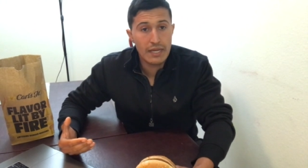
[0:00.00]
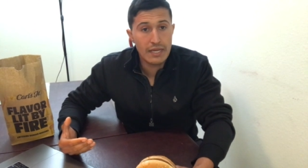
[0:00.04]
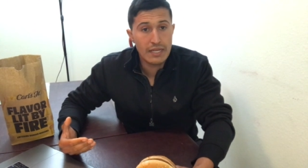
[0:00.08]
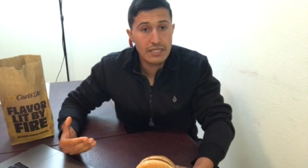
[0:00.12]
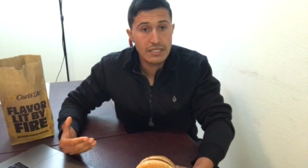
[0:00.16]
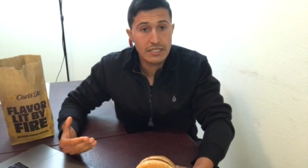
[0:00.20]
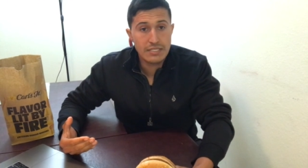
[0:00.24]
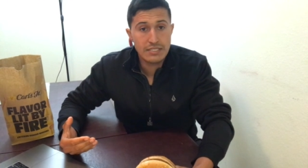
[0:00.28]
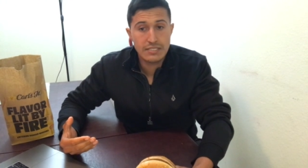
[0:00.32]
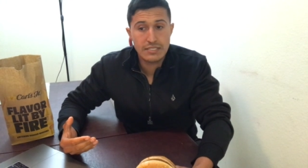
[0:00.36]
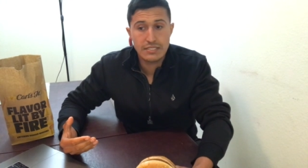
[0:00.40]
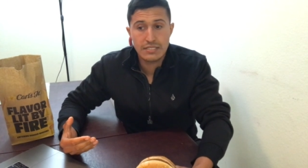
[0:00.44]
It
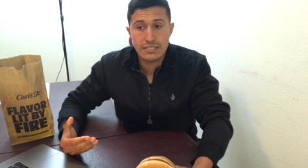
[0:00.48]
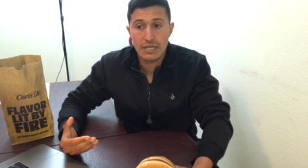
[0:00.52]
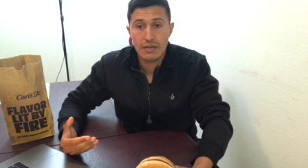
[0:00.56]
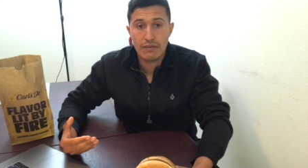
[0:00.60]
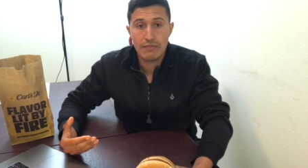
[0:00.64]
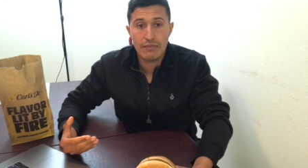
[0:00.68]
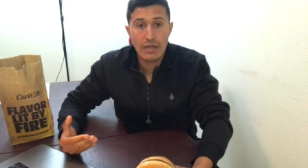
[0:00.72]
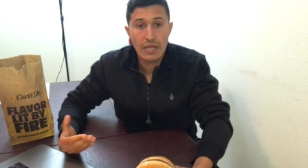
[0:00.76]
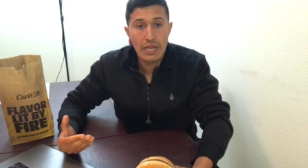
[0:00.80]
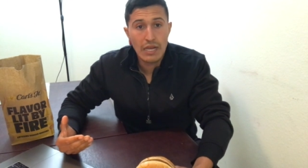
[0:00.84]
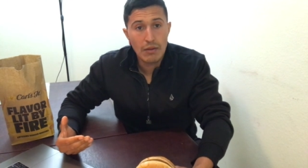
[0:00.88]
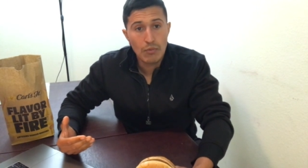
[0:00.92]
is
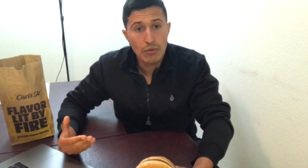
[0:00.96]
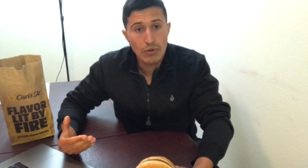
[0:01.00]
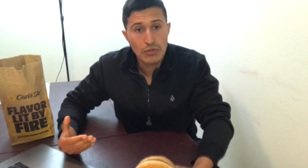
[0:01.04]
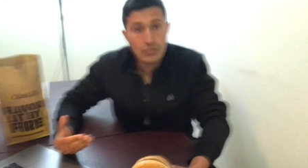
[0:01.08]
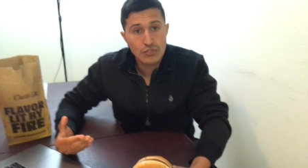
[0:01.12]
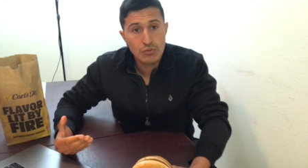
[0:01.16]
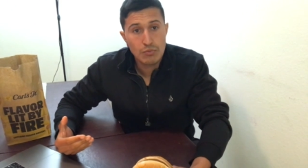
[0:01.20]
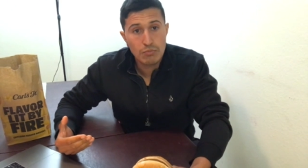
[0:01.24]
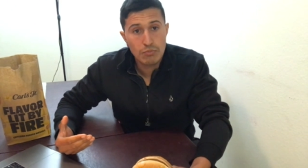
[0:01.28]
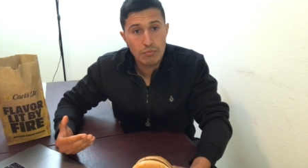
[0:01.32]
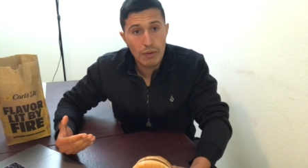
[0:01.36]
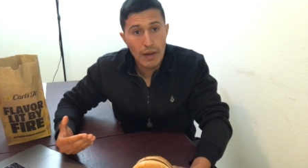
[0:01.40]
available
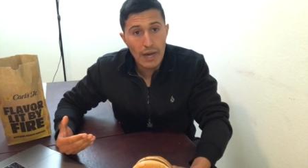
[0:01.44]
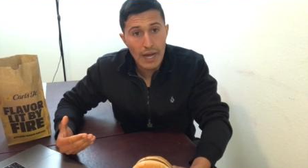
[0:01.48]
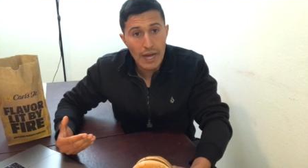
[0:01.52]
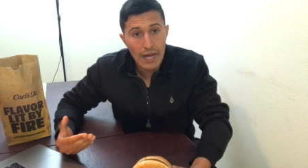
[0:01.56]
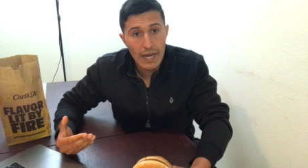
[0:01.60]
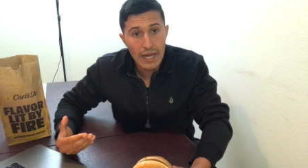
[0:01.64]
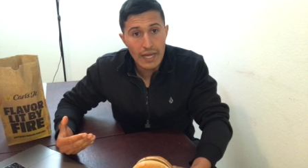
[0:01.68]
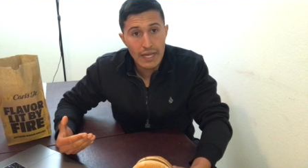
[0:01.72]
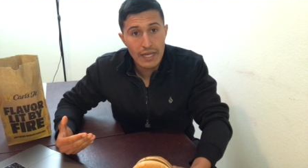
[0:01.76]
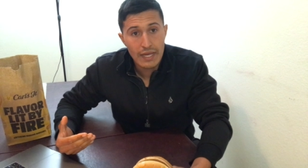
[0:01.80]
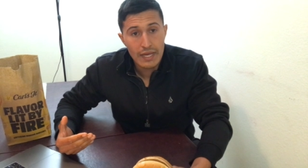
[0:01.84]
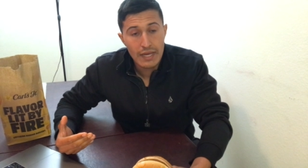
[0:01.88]
to
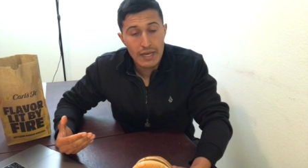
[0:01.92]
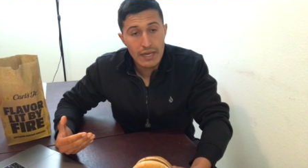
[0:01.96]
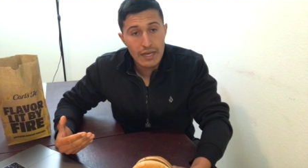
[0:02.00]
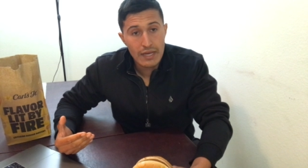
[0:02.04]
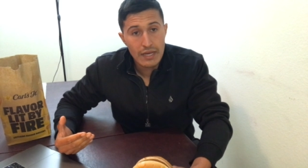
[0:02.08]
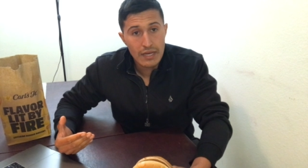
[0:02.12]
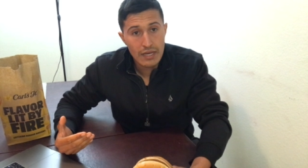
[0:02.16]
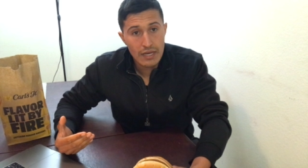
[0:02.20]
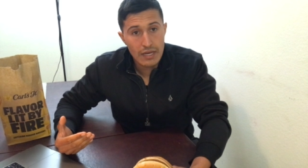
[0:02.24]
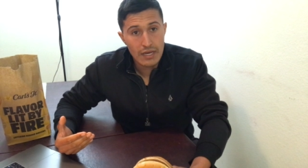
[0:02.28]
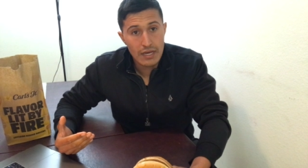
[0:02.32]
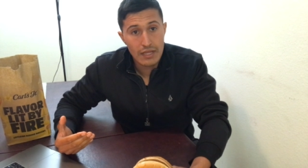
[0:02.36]
buy
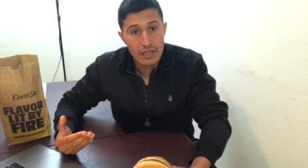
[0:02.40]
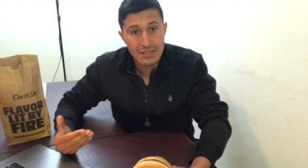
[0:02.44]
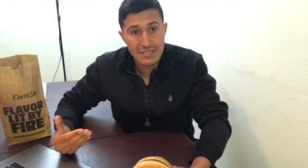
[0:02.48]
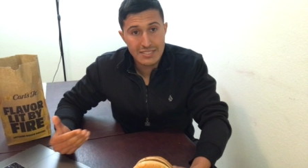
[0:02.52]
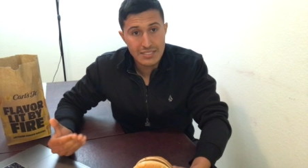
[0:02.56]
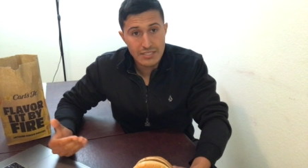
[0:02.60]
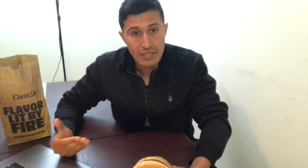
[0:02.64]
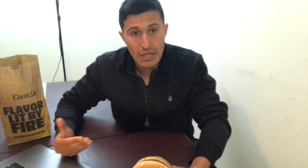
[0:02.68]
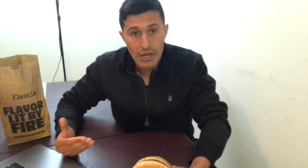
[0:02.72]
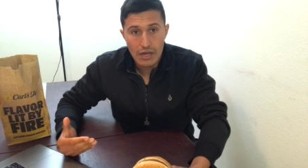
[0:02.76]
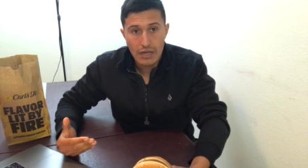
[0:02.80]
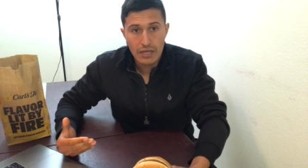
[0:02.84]
uh,
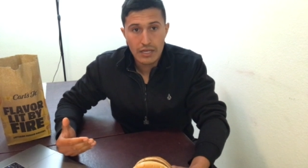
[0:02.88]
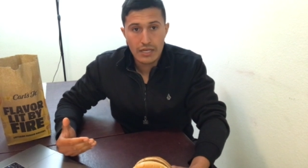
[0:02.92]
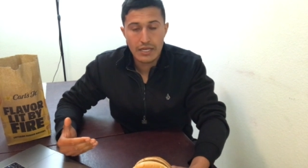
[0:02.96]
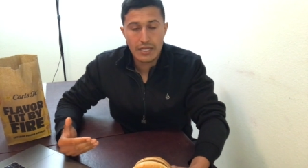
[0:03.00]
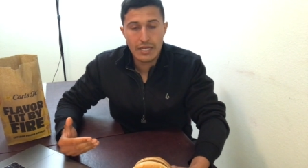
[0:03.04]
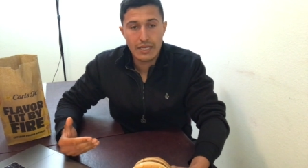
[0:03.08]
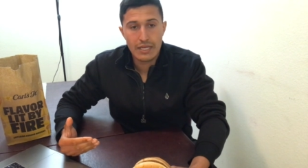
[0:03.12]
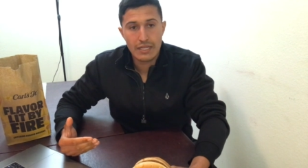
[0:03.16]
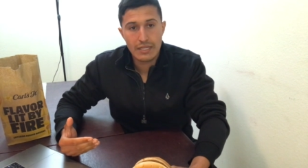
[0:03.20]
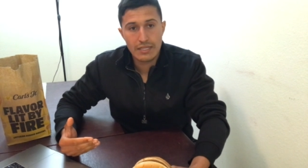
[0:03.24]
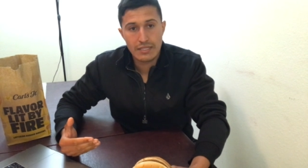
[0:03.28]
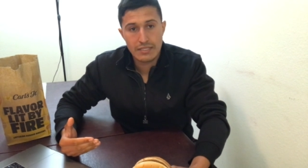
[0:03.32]
stock
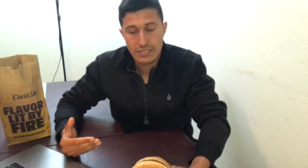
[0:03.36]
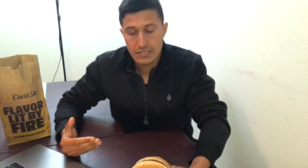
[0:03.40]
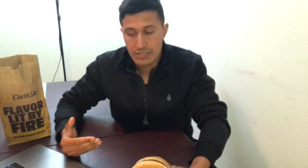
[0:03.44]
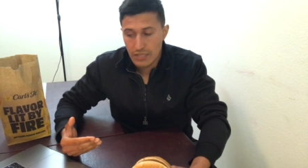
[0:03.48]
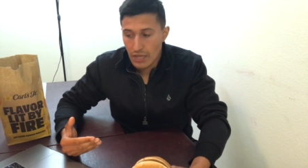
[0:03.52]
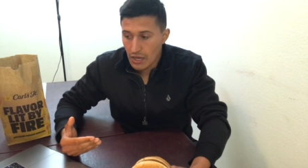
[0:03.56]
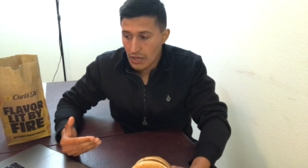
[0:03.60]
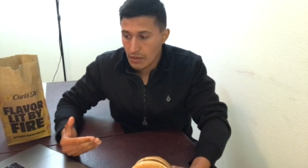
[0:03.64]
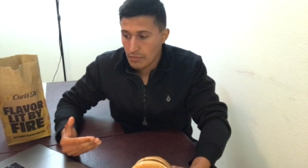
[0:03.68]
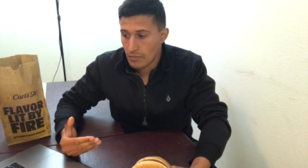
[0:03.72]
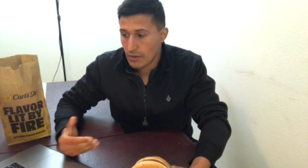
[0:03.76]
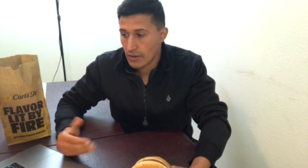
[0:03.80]
in
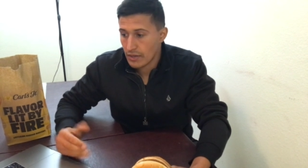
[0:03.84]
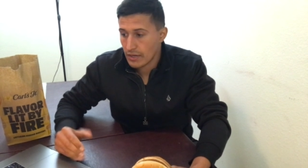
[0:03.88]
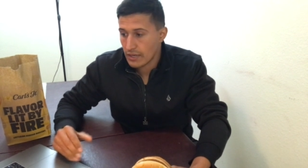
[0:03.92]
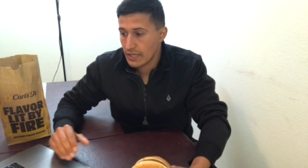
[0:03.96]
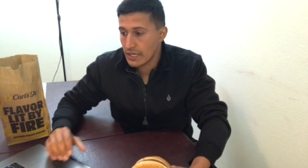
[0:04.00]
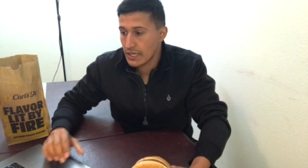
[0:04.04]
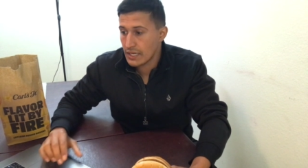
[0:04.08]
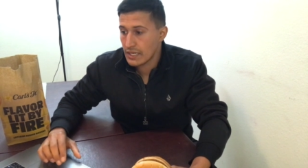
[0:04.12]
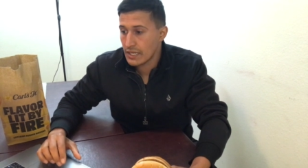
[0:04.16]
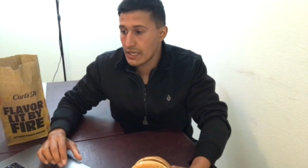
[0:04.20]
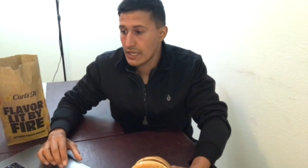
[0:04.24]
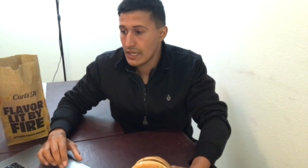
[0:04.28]
stock
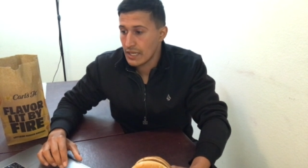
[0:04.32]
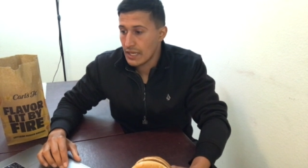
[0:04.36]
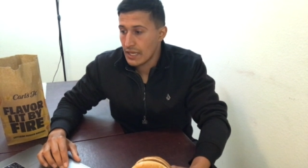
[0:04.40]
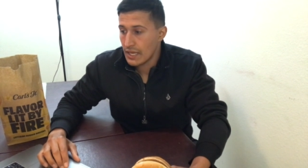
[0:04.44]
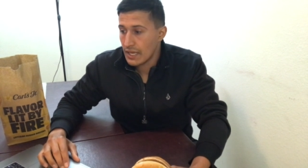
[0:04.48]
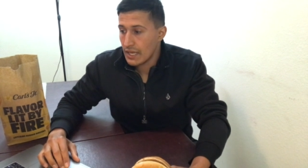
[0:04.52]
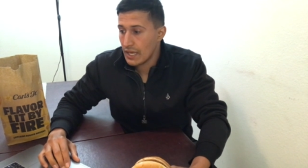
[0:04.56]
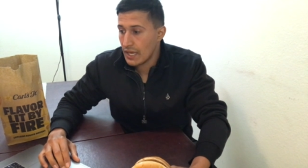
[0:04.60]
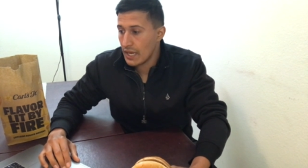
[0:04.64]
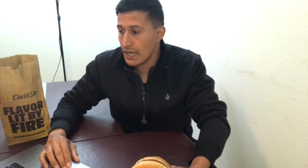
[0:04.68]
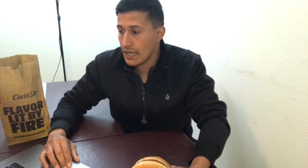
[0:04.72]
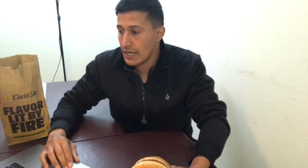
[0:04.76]
market,
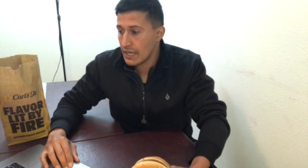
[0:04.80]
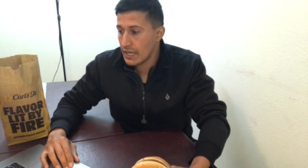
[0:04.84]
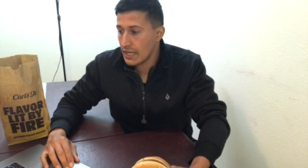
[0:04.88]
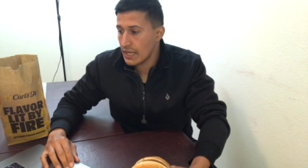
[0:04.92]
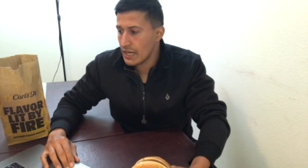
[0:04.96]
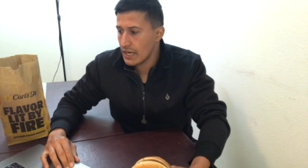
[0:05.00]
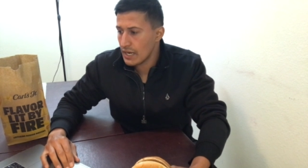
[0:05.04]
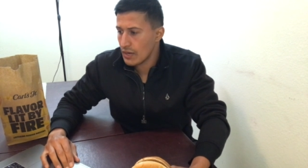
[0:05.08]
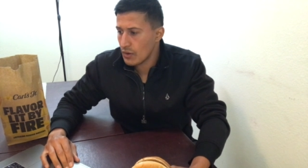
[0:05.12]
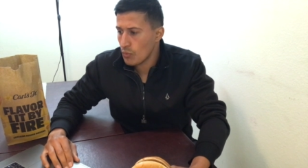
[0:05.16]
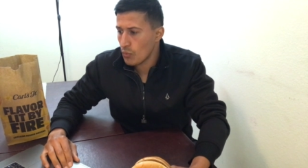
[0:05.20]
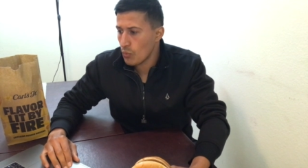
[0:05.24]
and
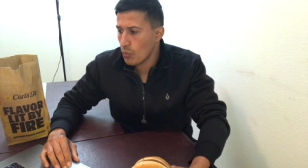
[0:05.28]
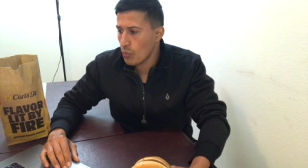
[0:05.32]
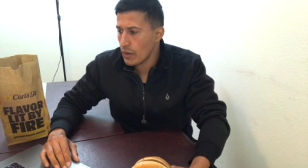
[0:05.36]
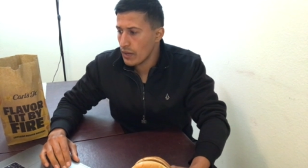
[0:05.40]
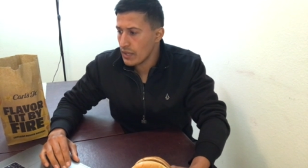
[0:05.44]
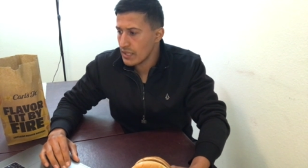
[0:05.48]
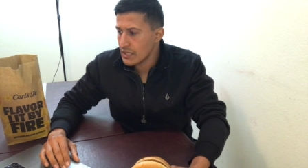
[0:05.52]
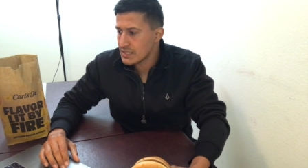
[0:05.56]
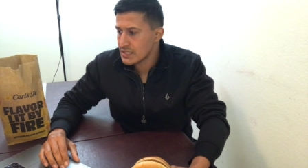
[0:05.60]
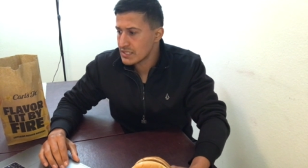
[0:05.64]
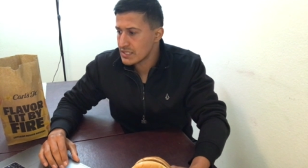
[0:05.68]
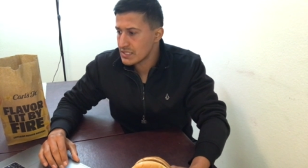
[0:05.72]
it
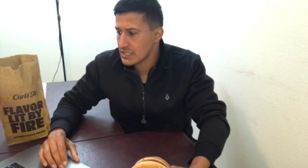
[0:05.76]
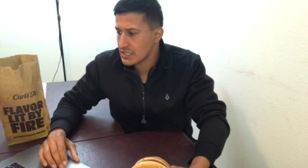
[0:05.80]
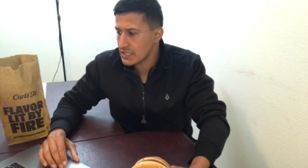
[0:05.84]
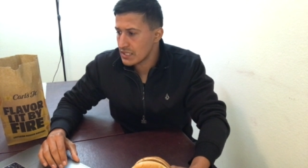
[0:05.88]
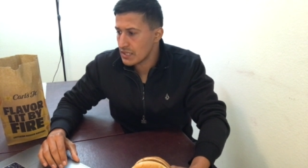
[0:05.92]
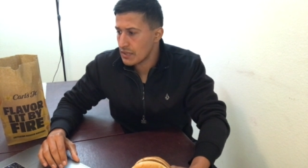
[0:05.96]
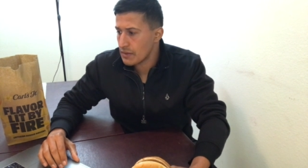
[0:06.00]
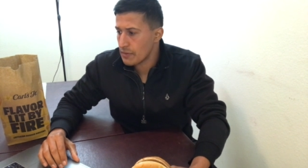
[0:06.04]
went